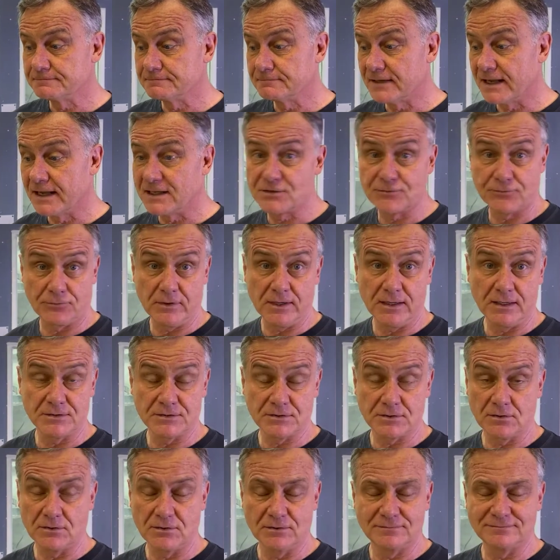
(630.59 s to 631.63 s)
it's free,
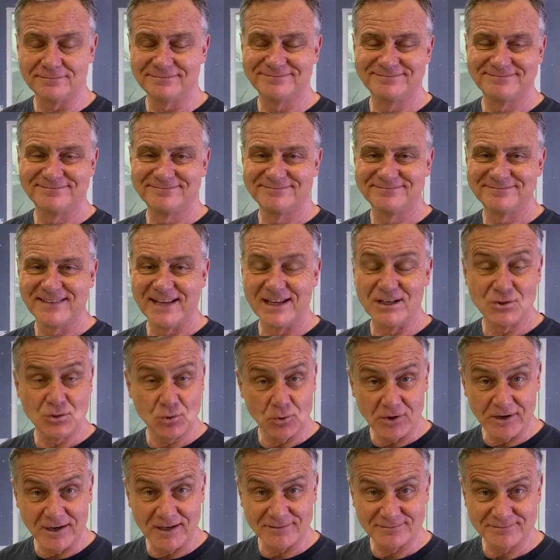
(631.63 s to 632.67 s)
so enjoy
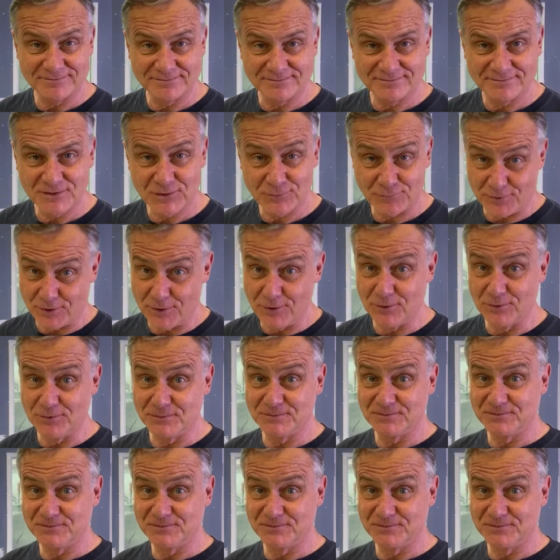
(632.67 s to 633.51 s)
it. It's for you.